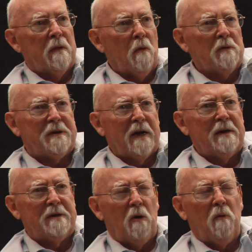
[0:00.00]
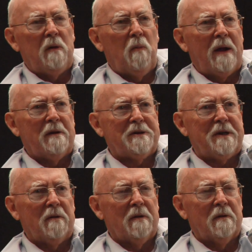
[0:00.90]
In those days, the only way to
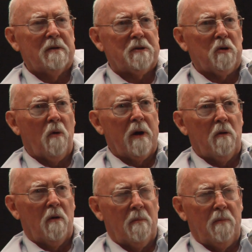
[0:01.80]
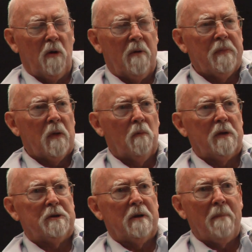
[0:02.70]
sell a story or a book
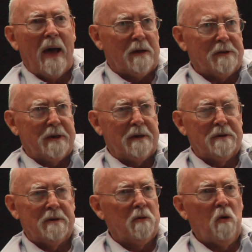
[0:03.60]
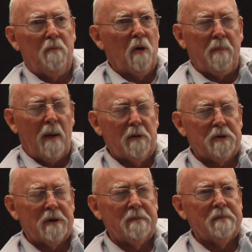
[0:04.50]
was to magazines. There were no book
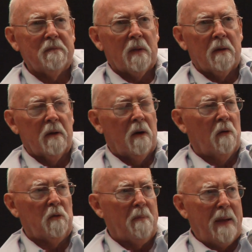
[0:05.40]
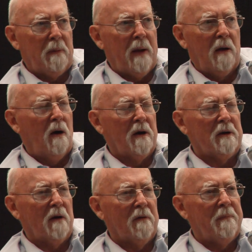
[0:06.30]
publishing, or no paperback or
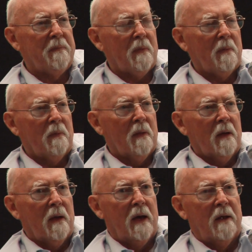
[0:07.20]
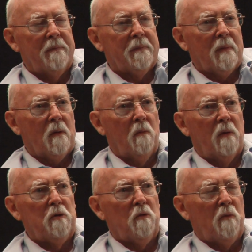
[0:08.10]
hardcover. And
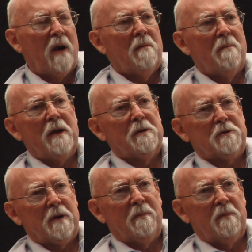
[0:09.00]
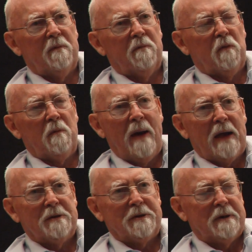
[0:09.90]
when you write a manuscript for a
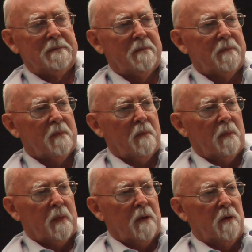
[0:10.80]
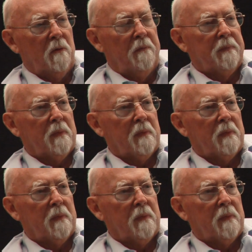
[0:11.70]
magazine, you,